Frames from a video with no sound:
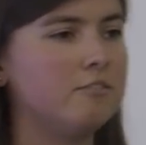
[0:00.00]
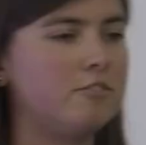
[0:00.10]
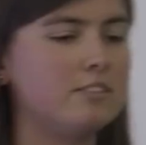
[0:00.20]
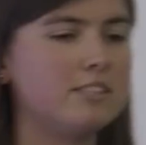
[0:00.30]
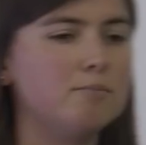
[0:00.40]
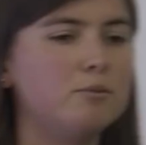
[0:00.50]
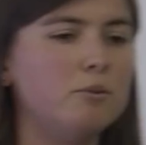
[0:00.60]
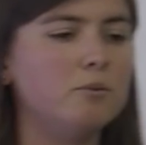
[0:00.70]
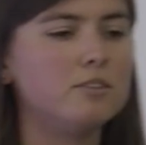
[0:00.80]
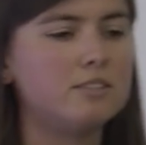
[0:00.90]
For example,
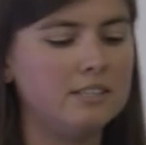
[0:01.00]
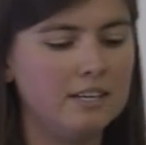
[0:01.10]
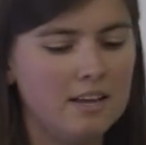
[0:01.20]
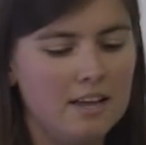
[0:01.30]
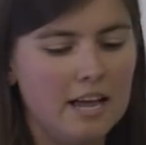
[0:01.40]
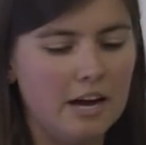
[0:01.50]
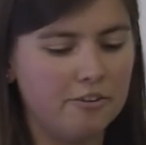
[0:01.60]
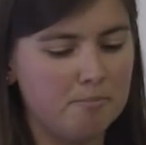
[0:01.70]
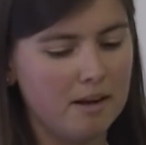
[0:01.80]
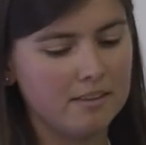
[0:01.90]
we would see
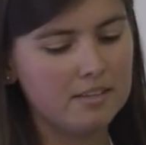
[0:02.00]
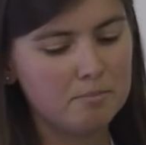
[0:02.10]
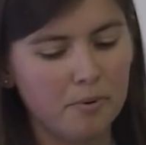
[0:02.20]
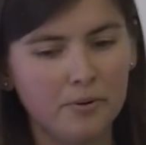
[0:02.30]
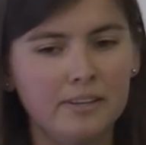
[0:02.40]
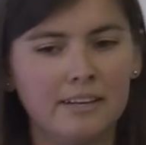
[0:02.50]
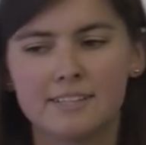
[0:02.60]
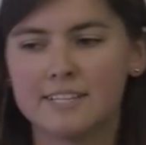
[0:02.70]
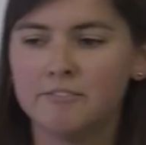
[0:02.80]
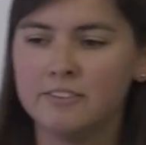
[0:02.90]
our mother pointing
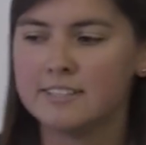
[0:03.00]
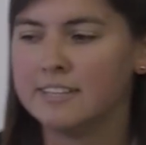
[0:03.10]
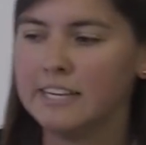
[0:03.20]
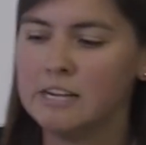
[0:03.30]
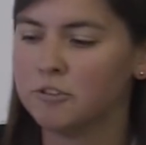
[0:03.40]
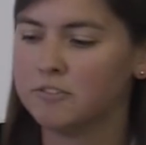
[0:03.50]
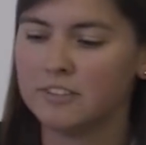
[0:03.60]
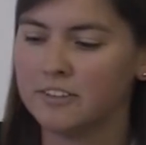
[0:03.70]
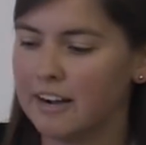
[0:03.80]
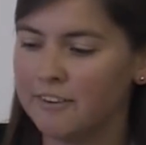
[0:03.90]
at something sticking out of
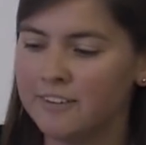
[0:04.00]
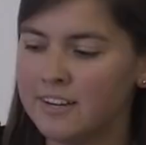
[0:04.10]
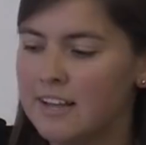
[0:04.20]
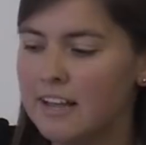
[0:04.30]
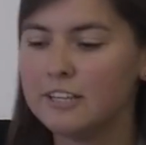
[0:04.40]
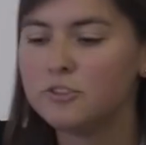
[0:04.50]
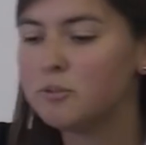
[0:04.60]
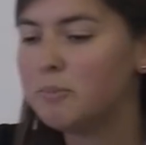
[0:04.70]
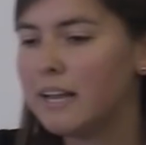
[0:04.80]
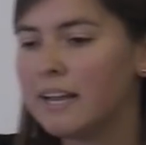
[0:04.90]
the ground, and she
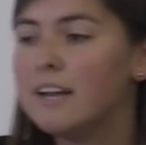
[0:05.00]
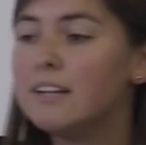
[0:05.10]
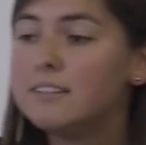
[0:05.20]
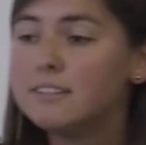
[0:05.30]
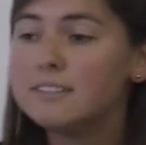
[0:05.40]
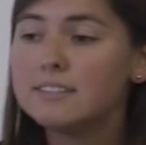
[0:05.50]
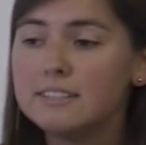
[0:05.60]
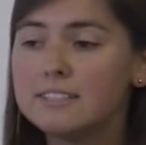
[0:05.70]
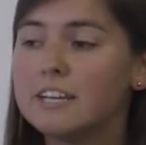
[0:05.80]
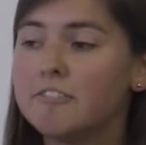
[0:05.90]
would be like, this
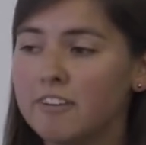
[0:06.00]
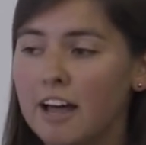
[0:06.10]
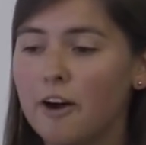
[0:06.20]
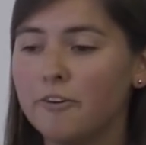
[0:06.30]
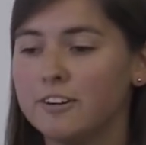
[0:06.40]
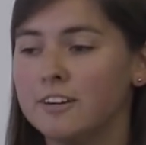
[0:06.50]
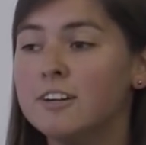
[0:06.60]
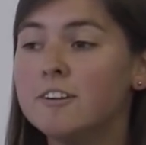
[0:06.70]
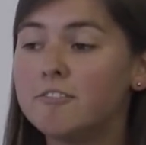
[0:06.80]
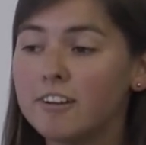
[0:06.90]
is a flower,
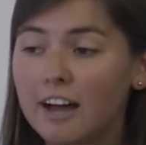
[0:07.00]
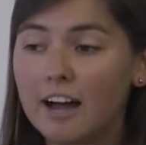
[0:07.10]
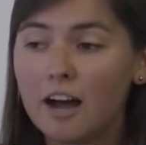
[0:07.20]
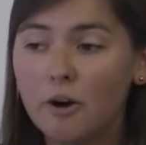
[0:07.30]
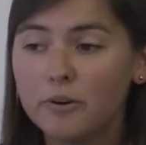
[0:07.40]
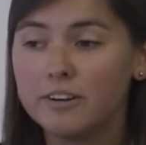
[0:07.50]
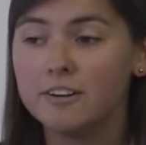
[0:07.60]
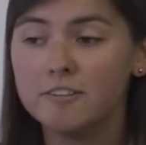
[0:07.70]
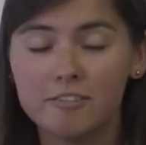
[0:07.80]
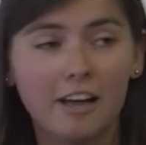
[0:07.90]

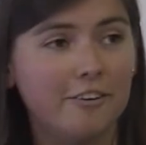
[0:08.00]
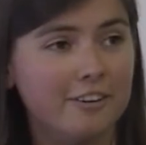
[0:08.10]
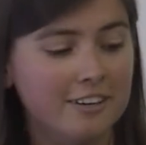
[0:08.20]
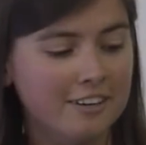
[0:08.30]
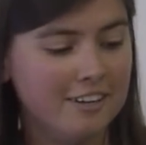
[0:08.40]
flower, flower.